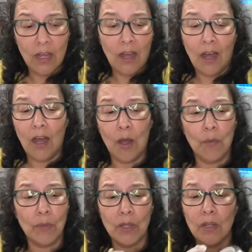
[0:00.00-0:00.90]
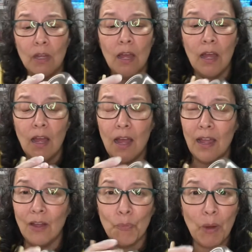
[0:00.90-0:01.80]

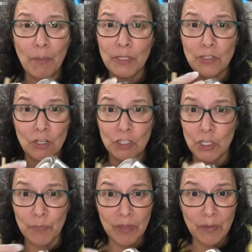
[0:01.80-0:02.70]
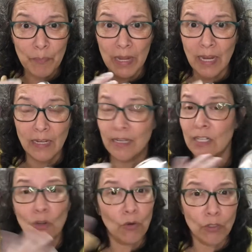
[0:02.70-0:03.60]
it'll probably start chipping the paint, and I
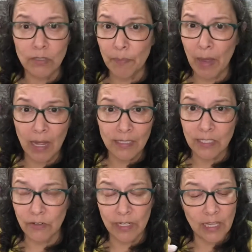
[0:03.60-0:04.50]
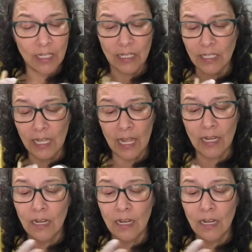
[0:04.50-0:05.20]
don't use epoxy or anything like that.